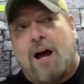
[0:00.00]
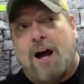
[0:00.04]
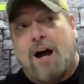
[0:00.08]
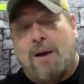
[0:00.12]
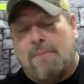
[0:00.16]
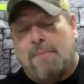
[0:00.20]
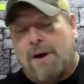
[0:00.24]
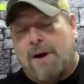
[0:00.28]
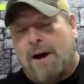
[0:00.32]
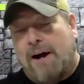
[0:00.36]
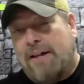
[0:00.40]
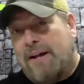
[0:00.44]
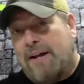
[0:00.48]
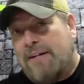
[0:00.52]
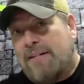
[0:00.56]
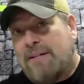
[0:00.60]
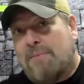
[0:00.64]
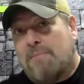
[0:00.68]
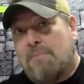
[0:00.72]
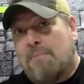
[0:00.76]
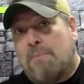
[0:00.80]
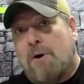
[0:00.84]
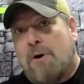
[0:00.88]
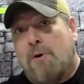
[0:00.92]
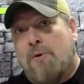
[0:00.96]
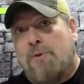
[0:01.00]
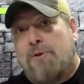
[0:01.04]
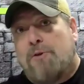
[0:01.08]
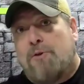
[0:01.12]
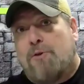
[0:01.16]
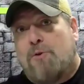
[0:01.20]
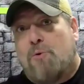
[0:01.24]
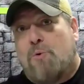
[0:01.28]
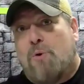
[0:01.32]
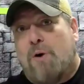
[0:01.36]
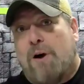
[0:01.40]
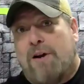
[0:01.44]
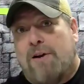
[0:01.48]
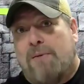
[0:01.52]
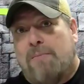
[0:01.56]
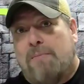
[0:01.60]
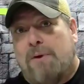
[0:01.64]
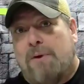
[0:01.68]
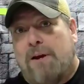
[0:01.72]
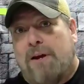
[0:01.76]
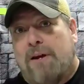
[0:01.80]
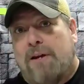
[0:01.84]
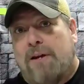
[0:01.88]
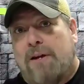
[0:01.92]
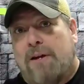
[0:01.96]
I like them both quite a
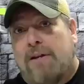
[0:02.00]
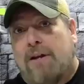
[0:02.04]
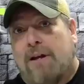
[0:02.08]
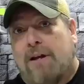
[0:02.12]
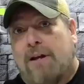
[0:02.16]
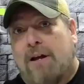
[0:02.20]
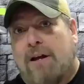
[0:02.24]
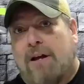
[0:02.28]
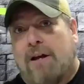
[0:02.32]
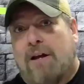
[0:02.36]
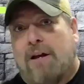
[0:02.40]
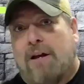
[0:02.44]
bit.